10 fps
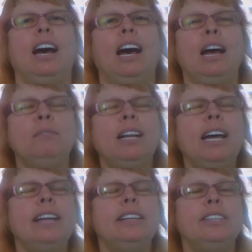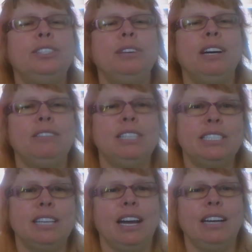I'm glad that you have
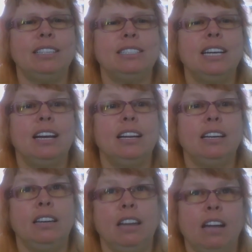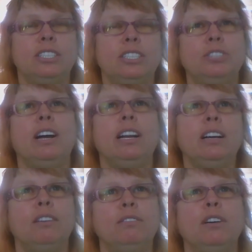decided not to try to
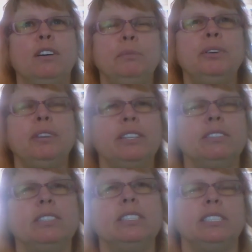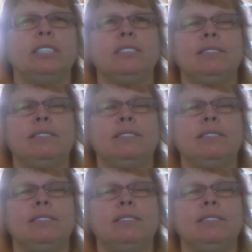cover up your ignorance.